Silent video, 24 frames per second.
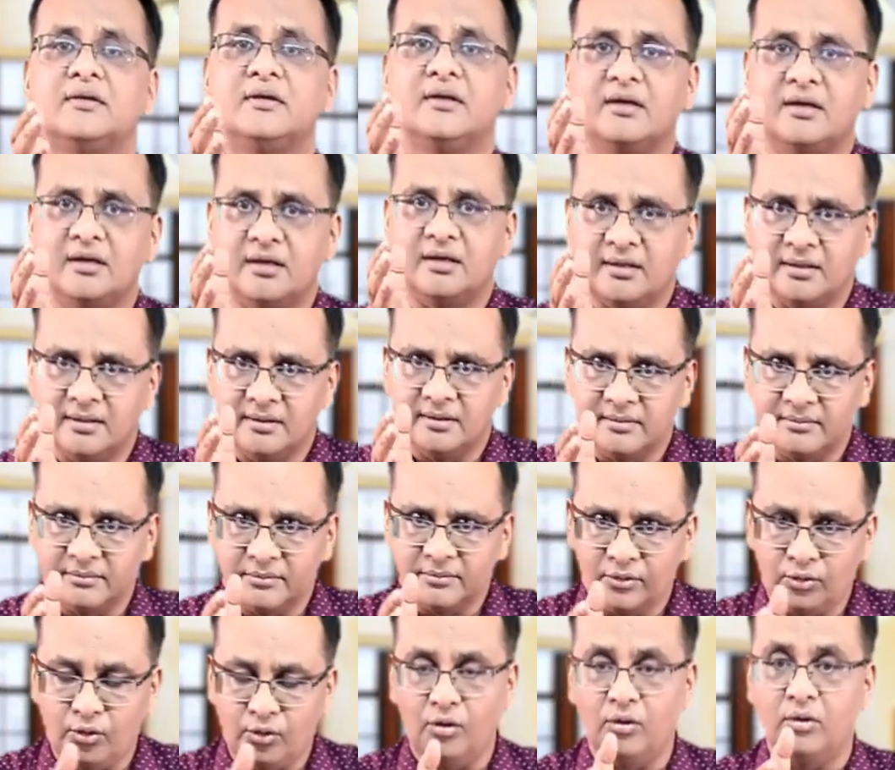
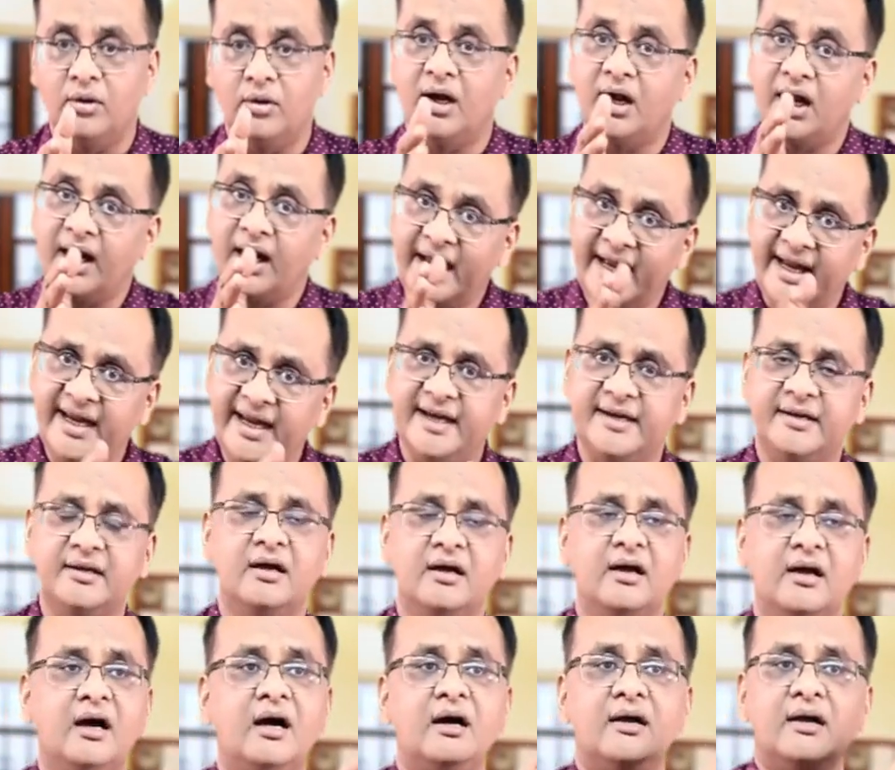go
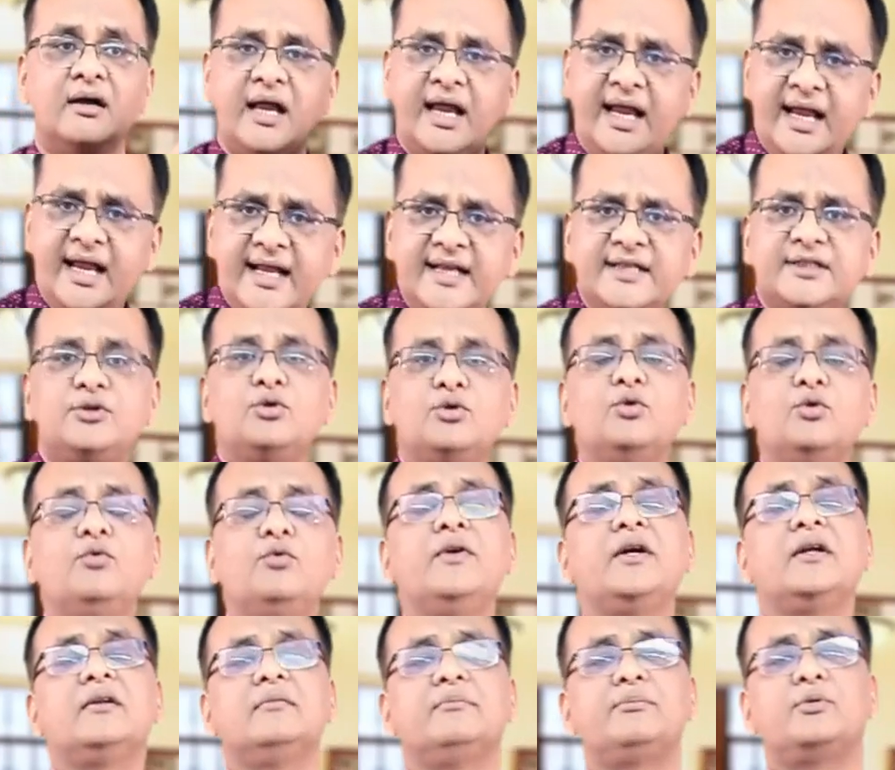ahead as you
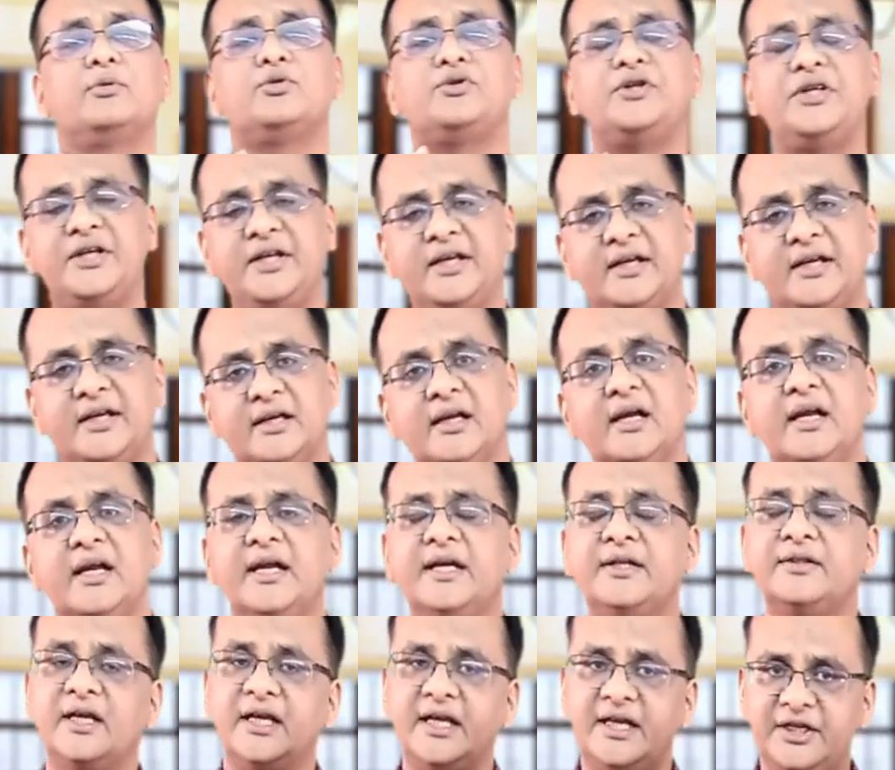were proceeding
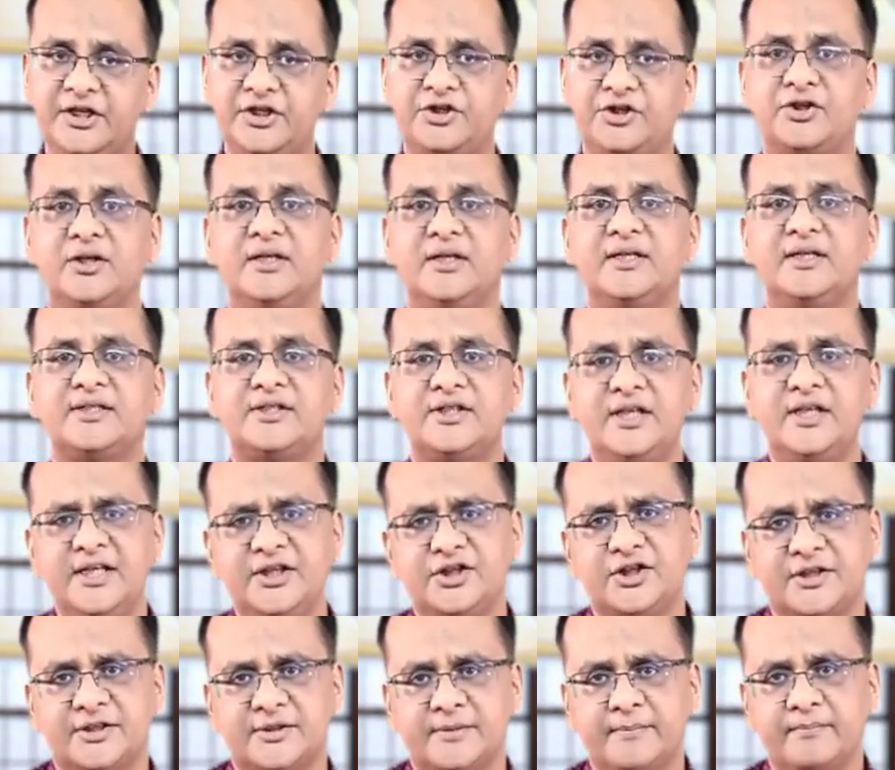in the initial
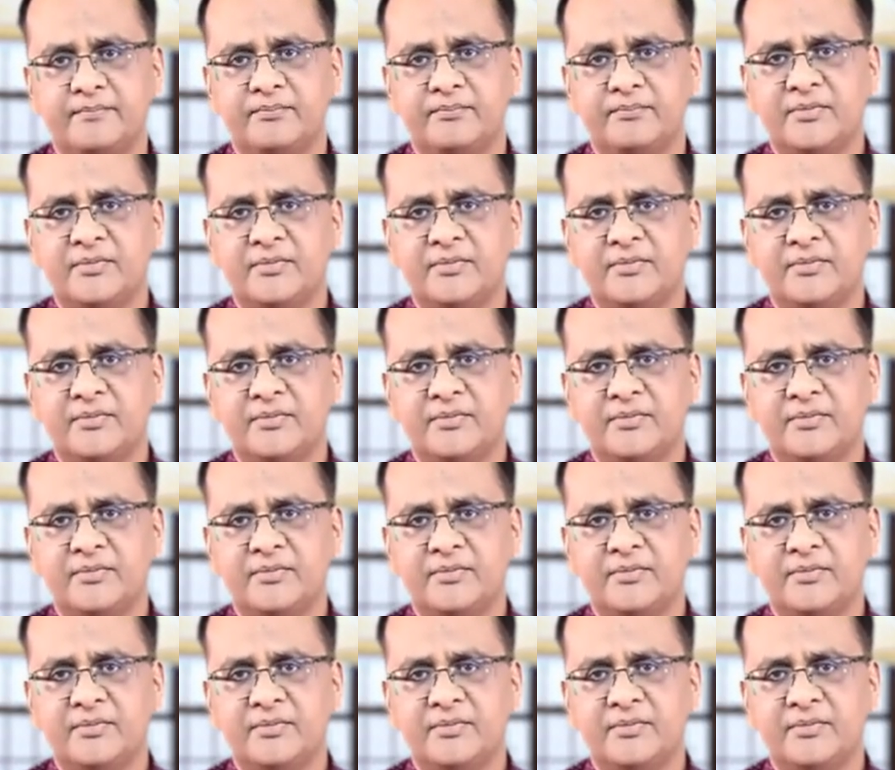stages.